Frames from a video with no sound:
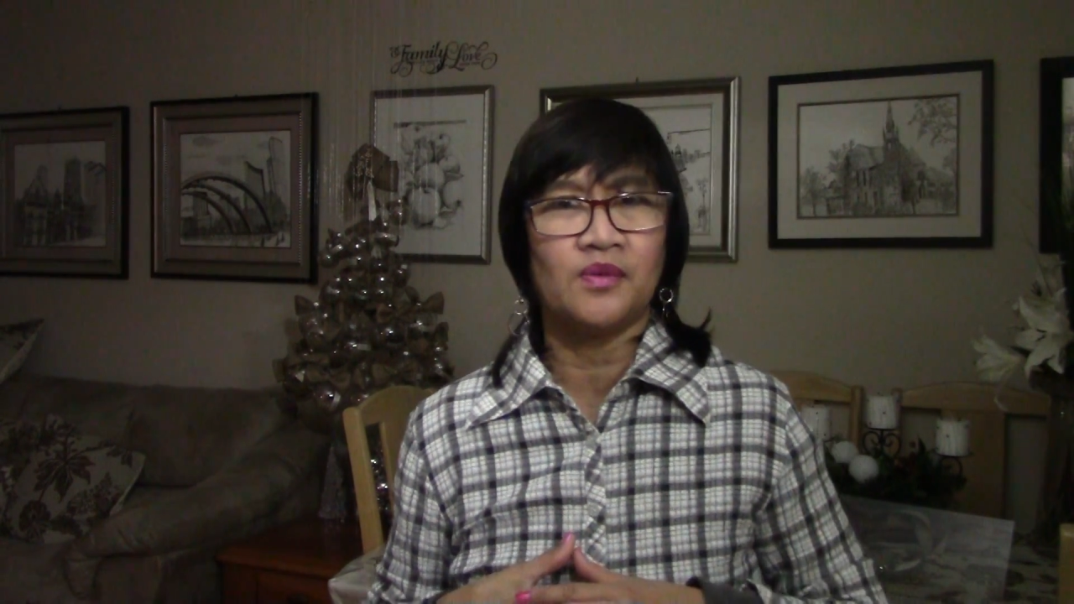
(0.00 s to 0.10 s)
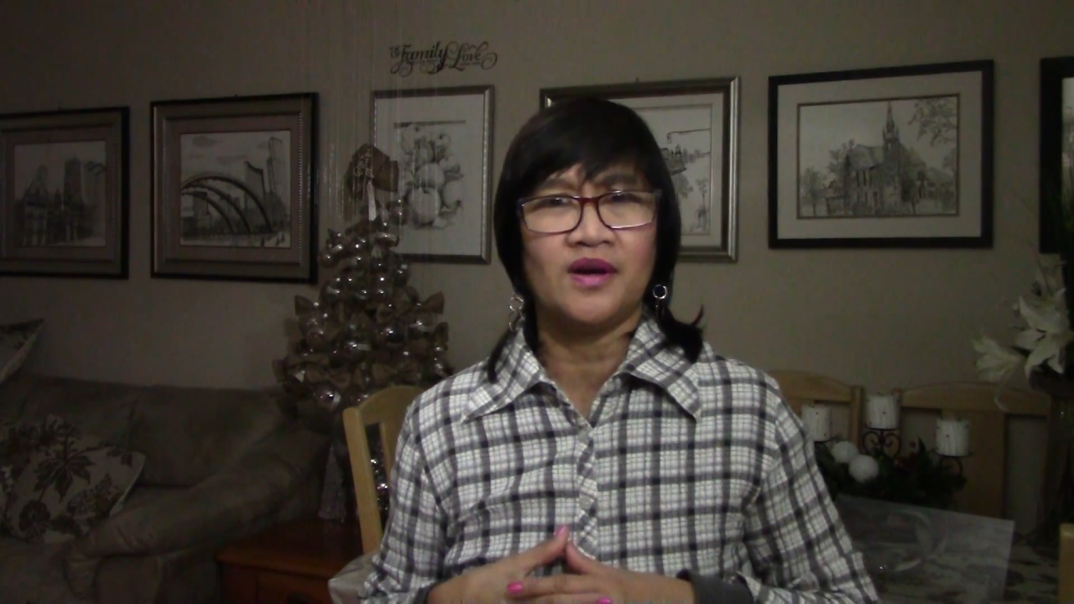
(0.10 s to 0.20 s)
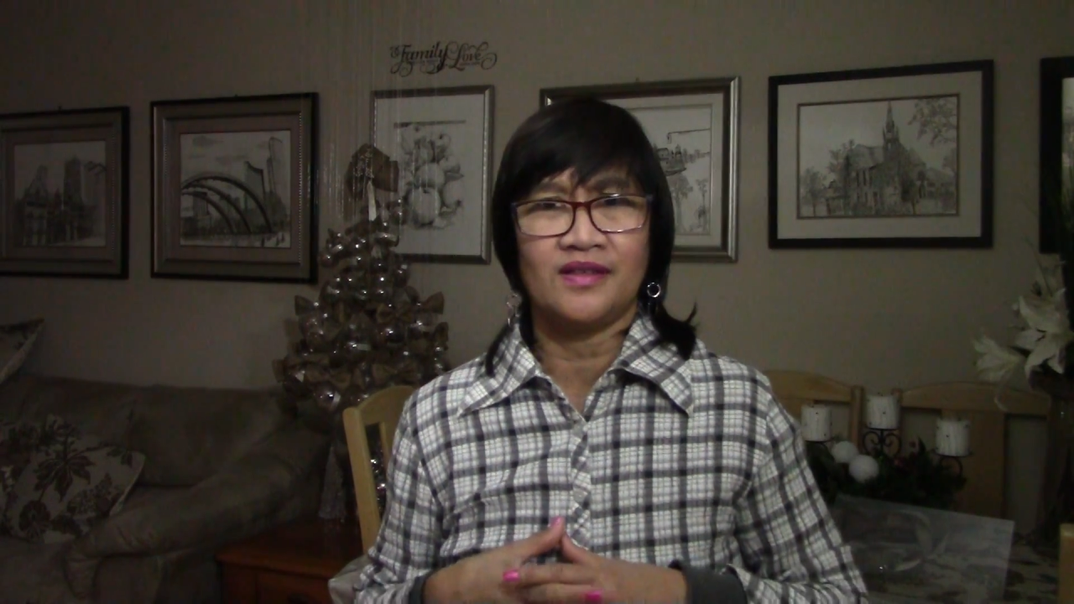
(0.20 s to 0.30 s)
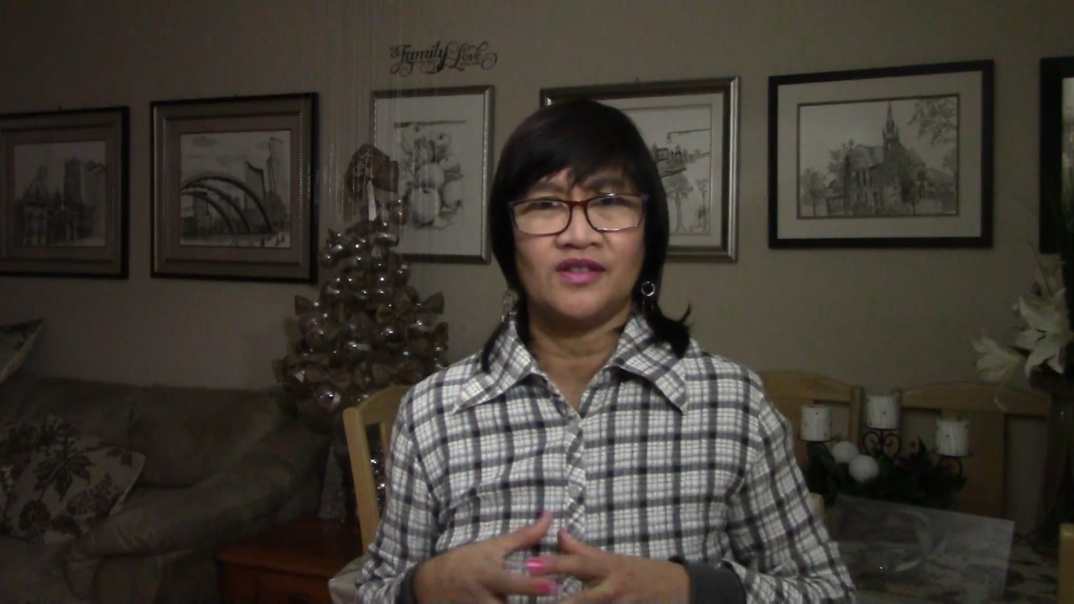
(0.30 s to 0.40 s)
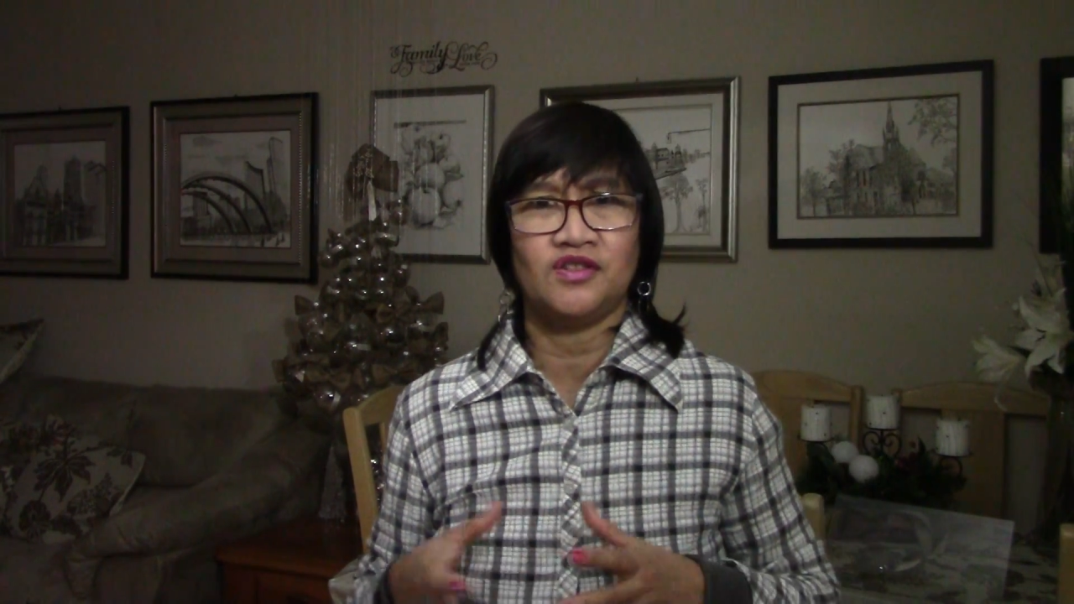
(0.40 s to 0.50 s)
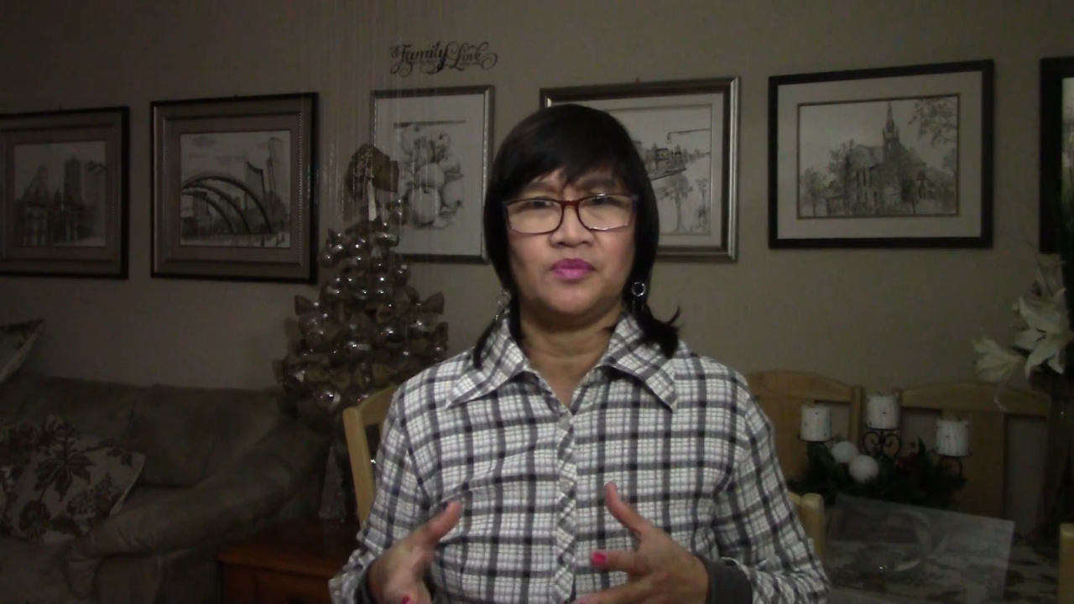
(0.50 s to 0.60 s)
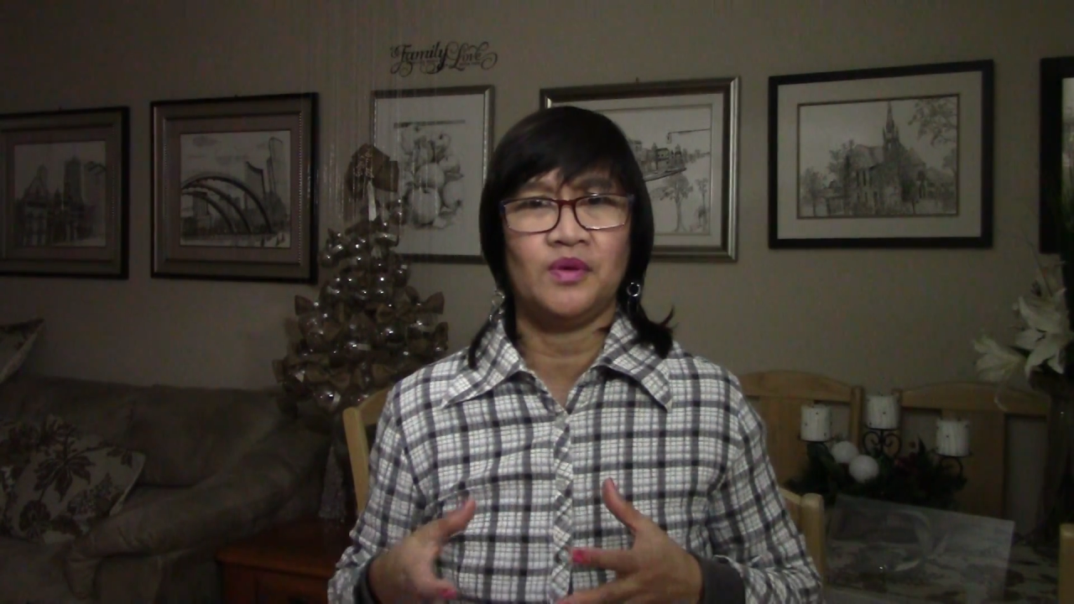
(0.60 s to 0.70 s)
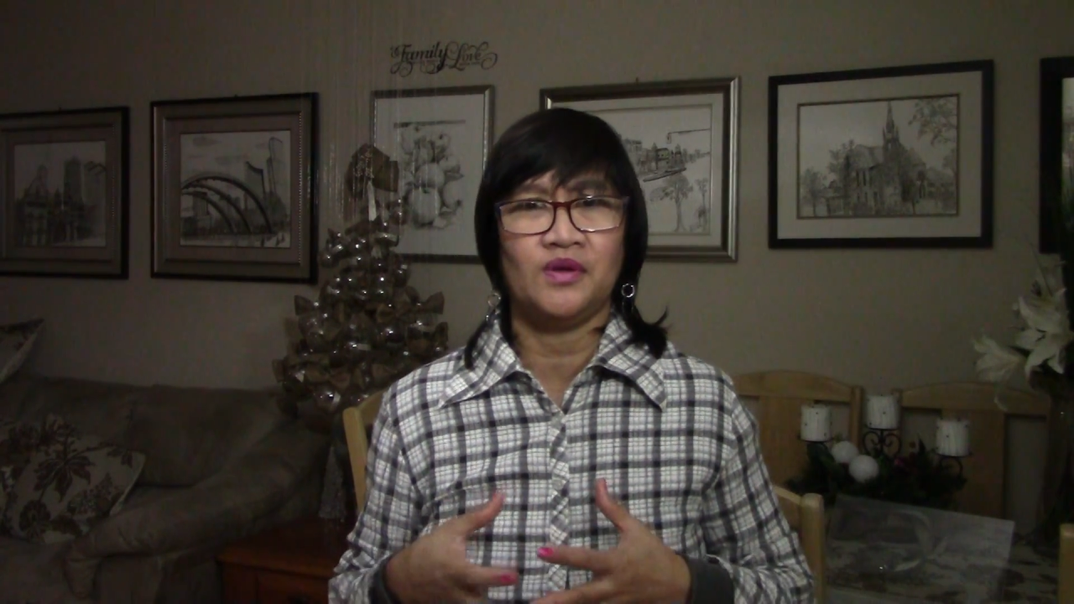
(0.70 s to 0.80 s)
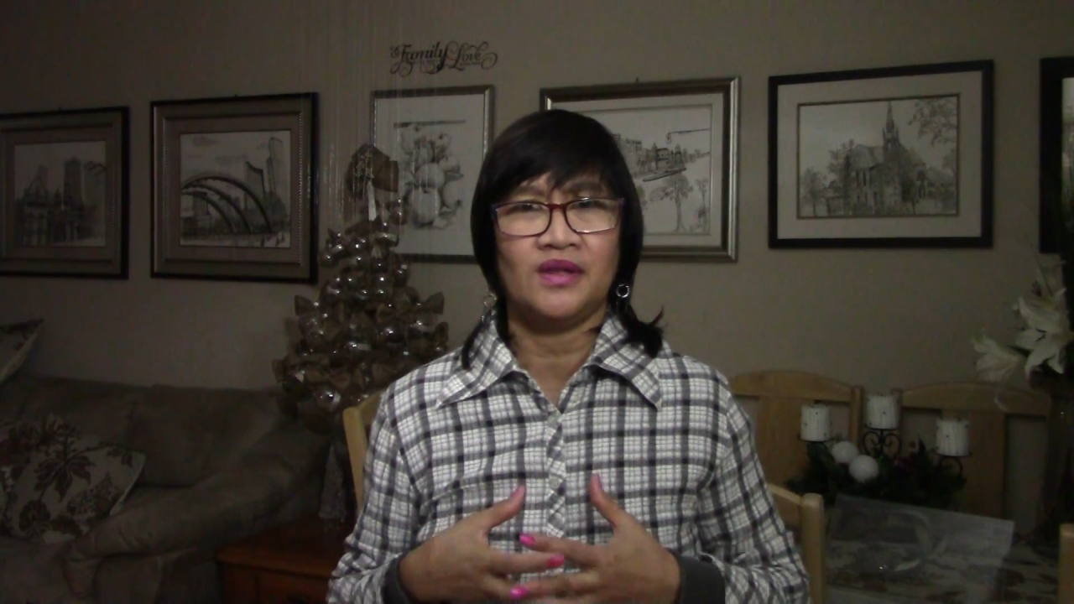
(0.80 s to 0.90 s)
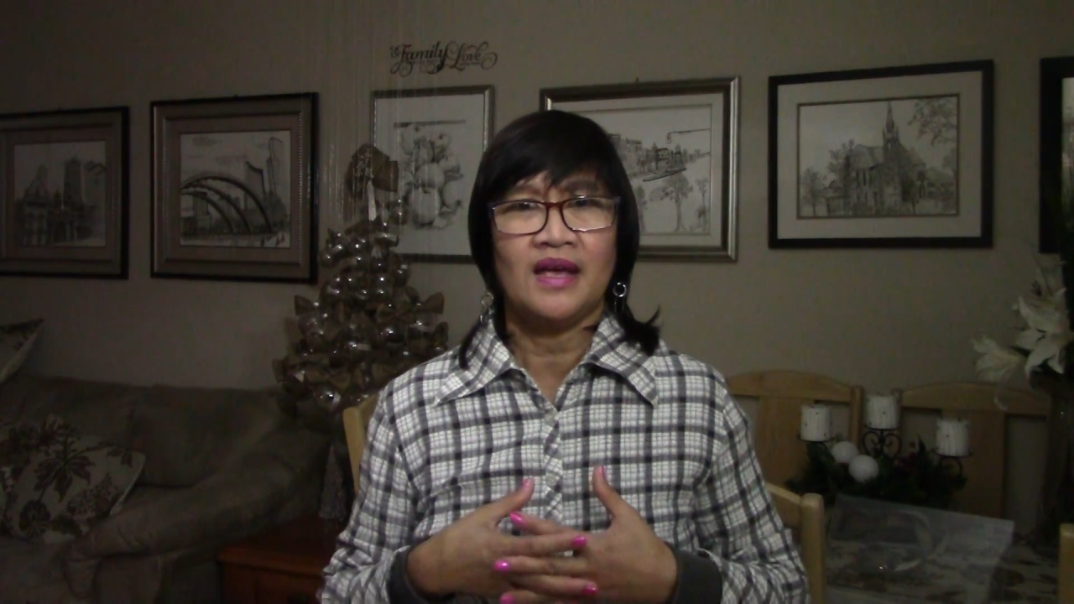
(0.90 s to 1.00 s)
work that you
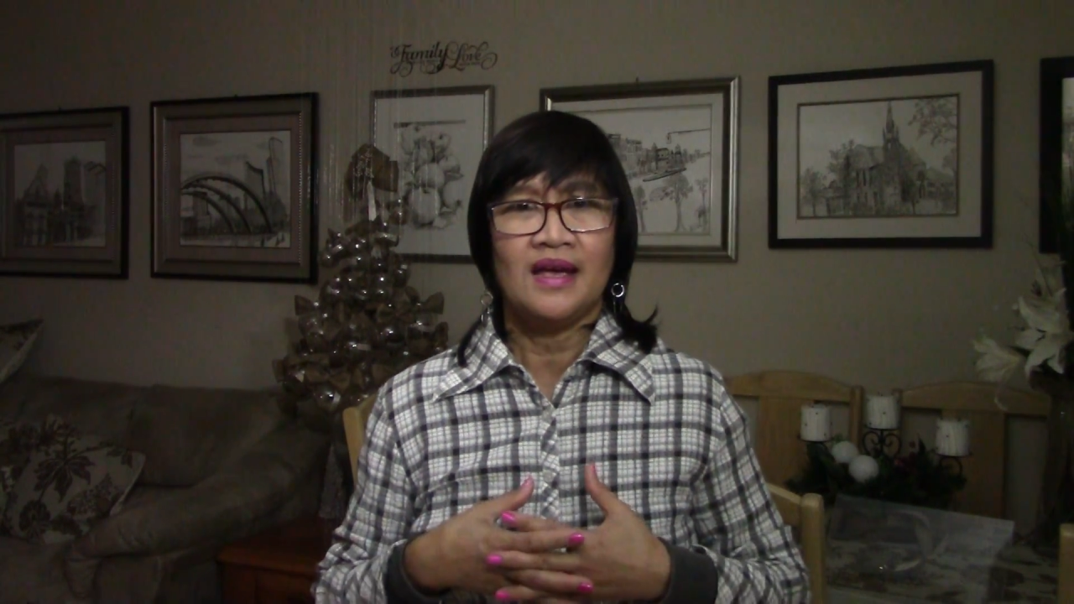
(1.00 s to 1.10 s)
put